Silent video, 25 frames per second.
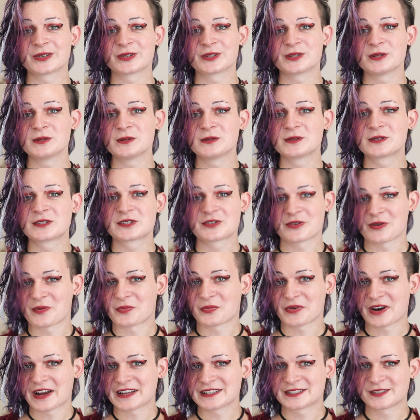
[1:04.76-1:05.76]
are used to
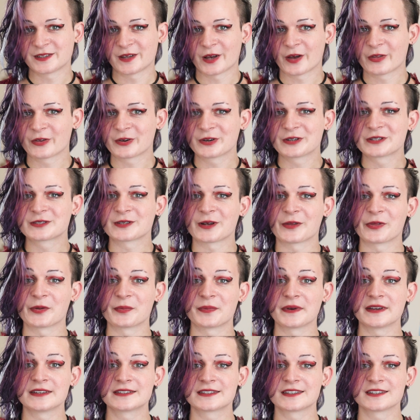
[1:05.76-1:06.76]
oppress others on the
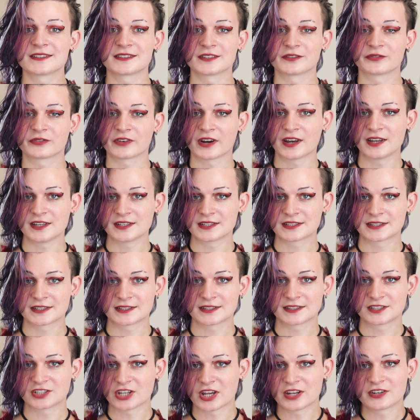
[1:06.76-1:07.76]
basis of
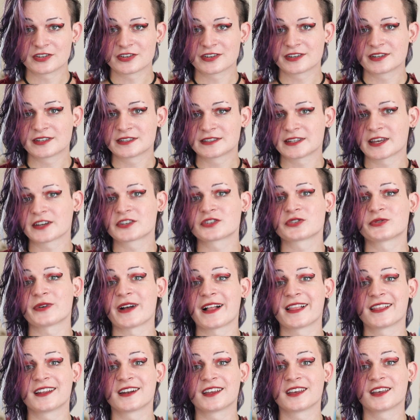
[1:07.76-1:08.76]
race, gender,
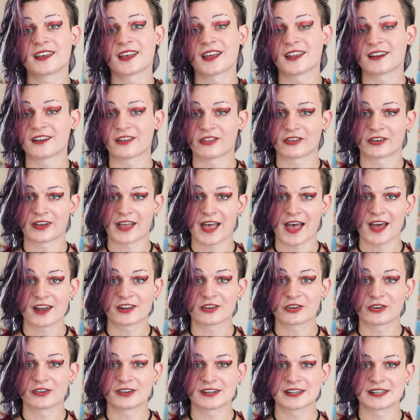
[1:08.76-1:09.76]
sexuality, and other
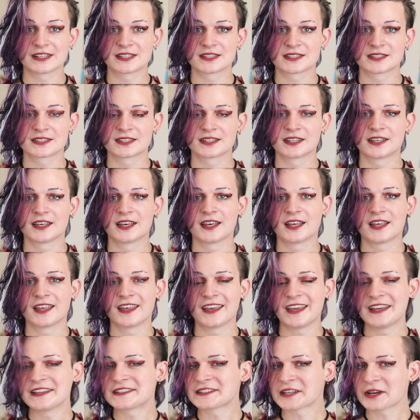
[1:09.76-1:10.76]
categories.
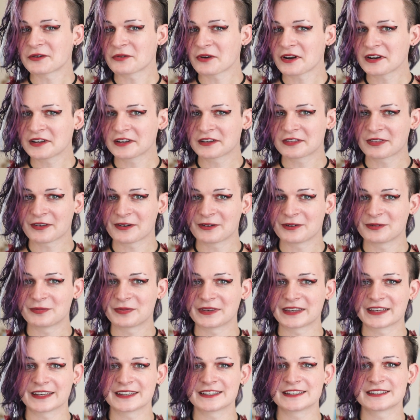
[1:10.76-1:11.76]
It's ironic, though,
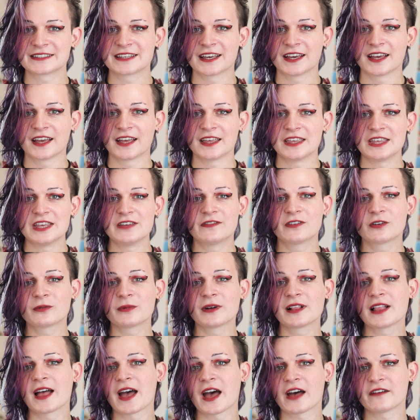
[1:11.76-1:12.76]
because even
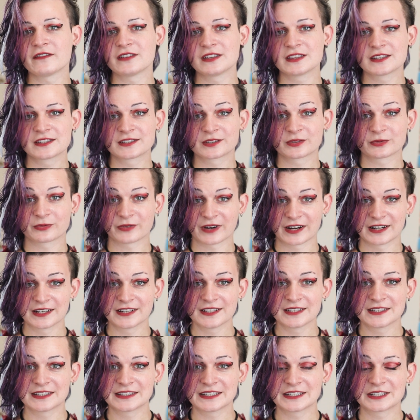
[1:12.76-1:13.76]
while having this
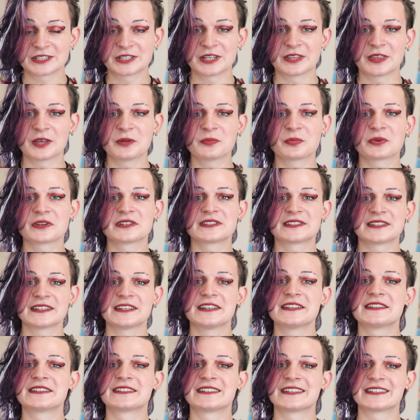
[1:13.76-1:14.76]
awareness, she then
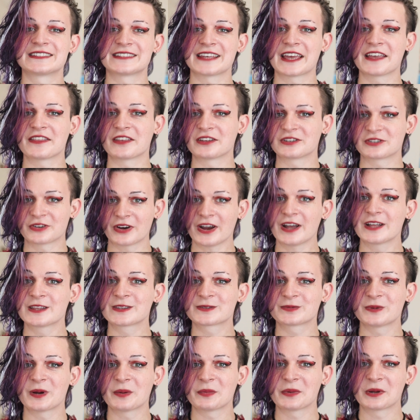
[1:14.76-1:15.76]
proceeds to say that
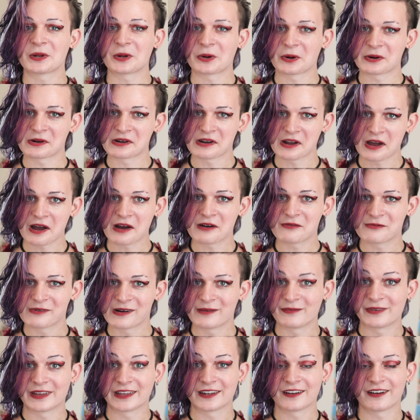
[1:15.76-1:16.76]
trans women are not
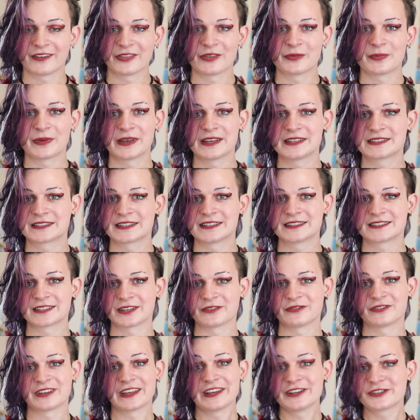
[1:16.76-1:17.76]
women on the basis
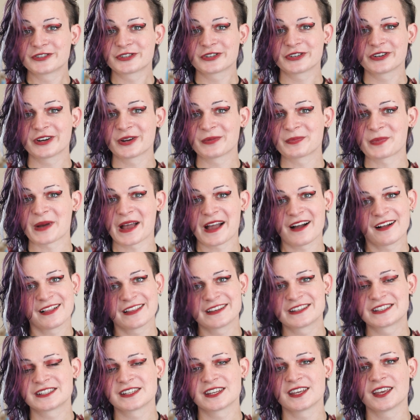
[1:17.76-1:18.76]
of nature and
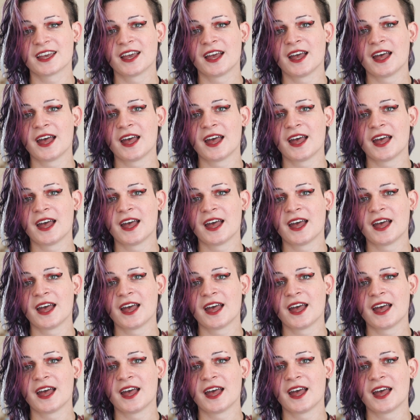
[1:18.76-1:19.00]
biology,